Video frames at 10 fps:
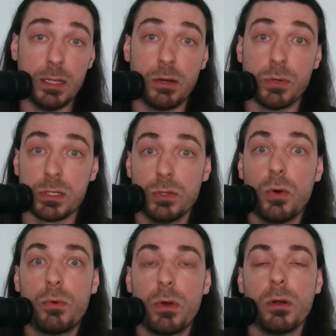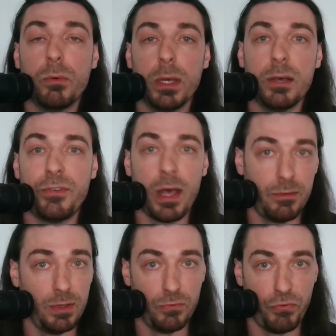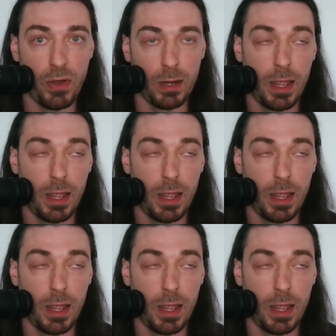There was no wrong way of having fun.